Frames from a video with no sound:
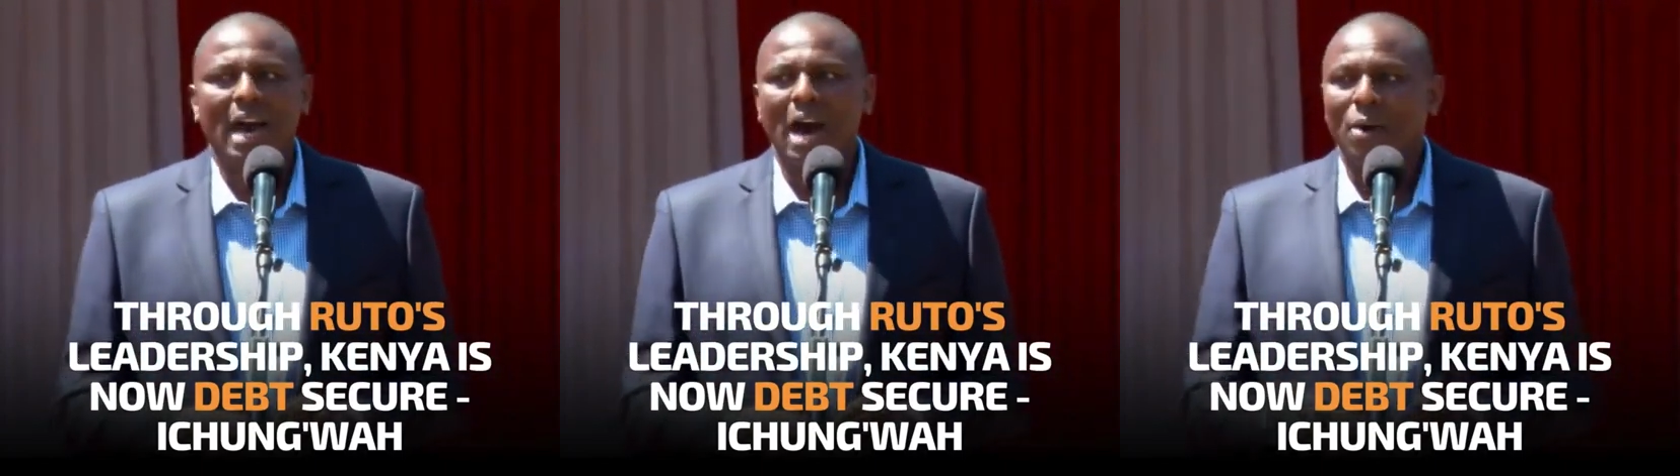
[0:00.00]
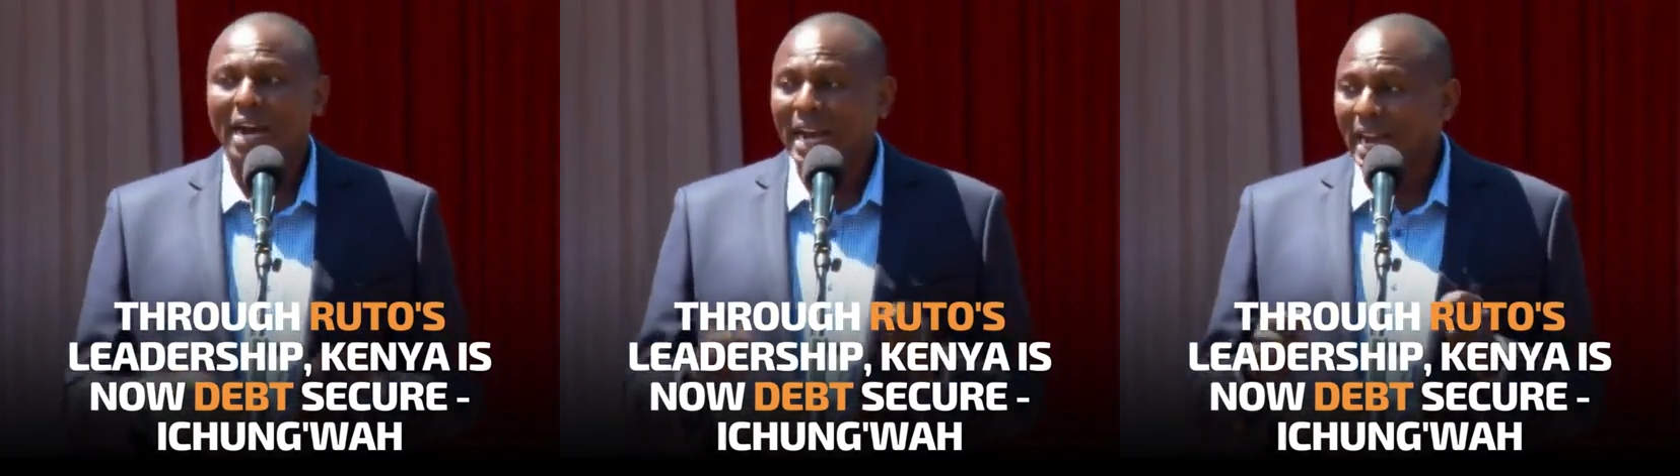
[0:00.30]

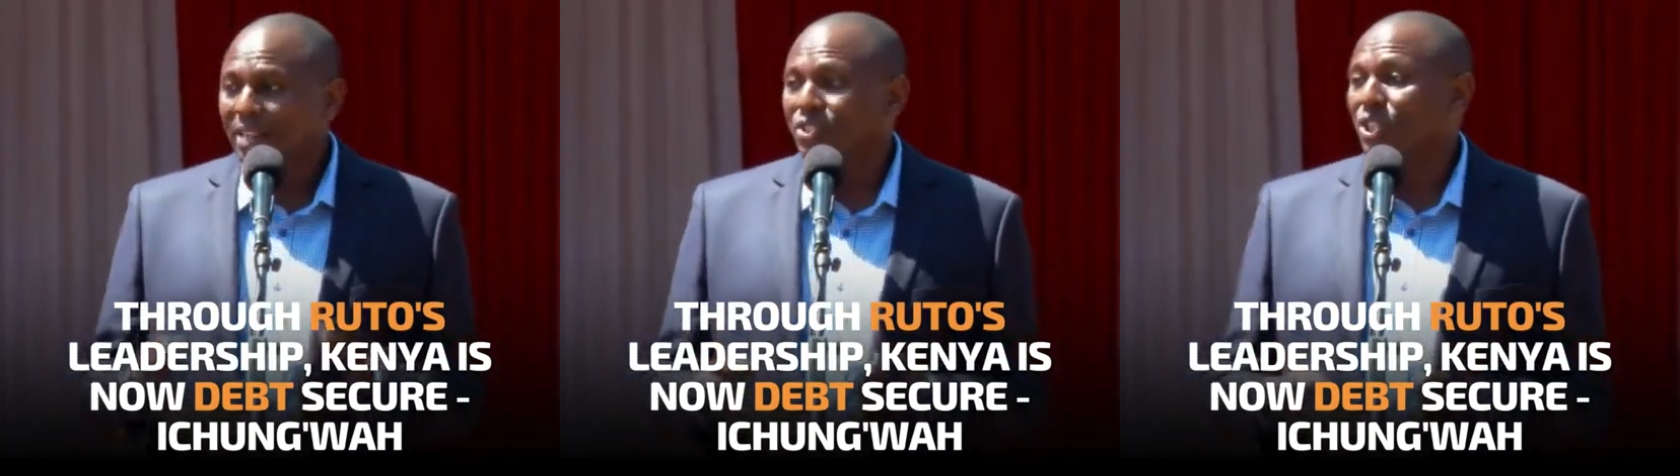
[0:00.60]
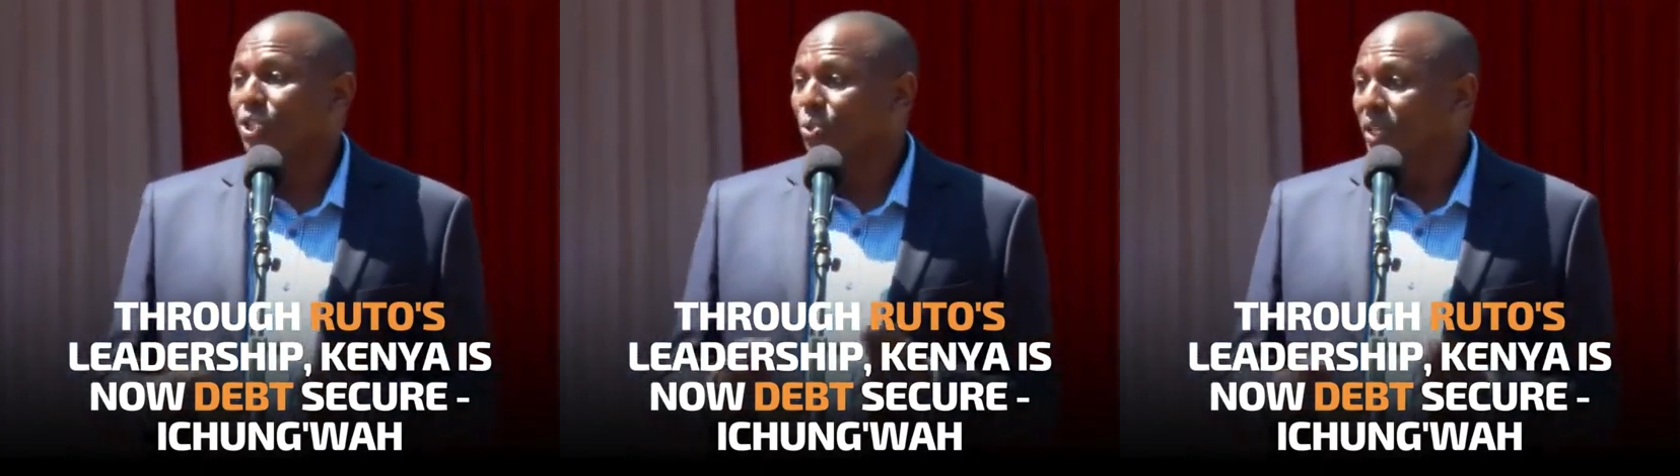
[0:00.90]
our
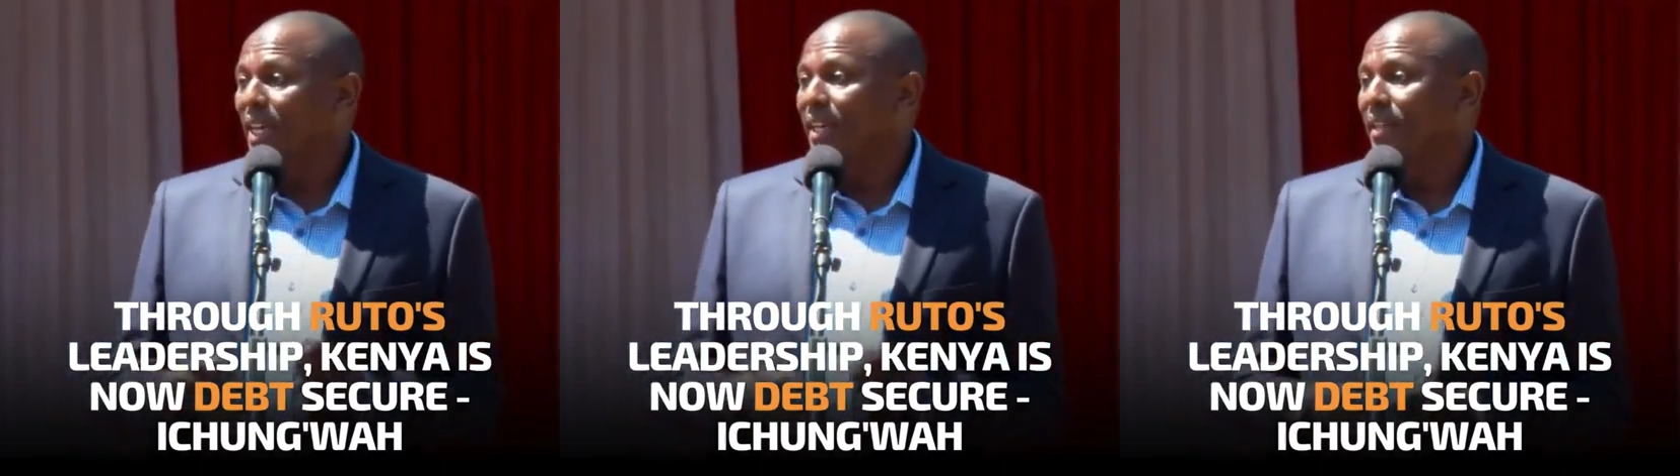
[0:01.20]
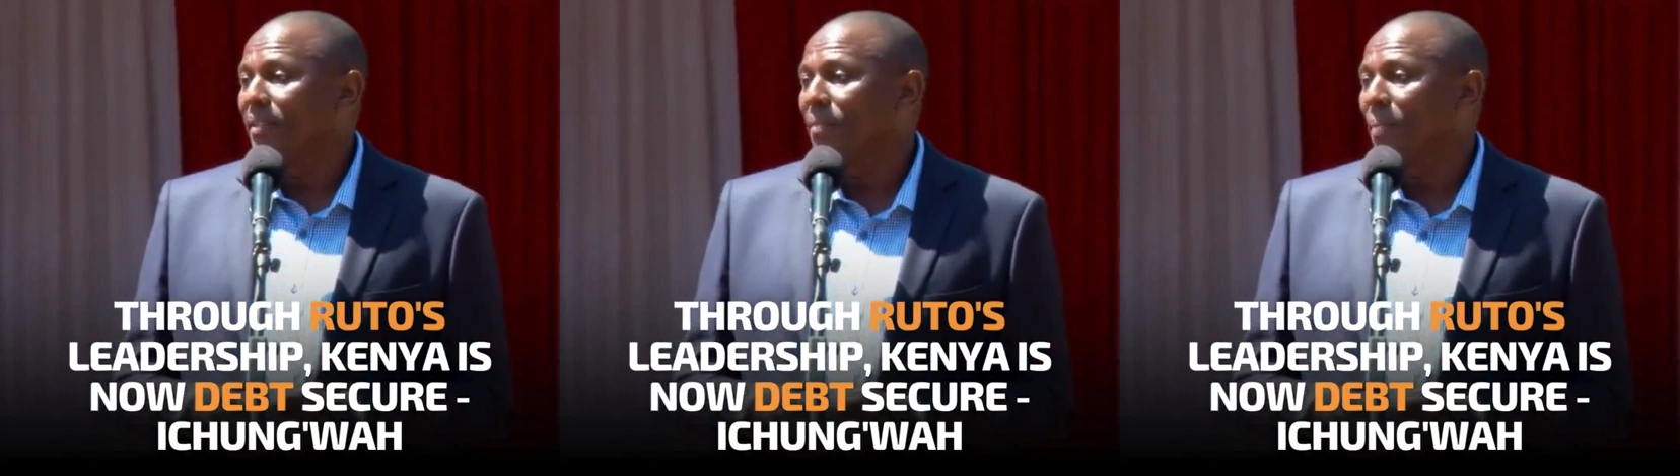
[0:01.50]
country today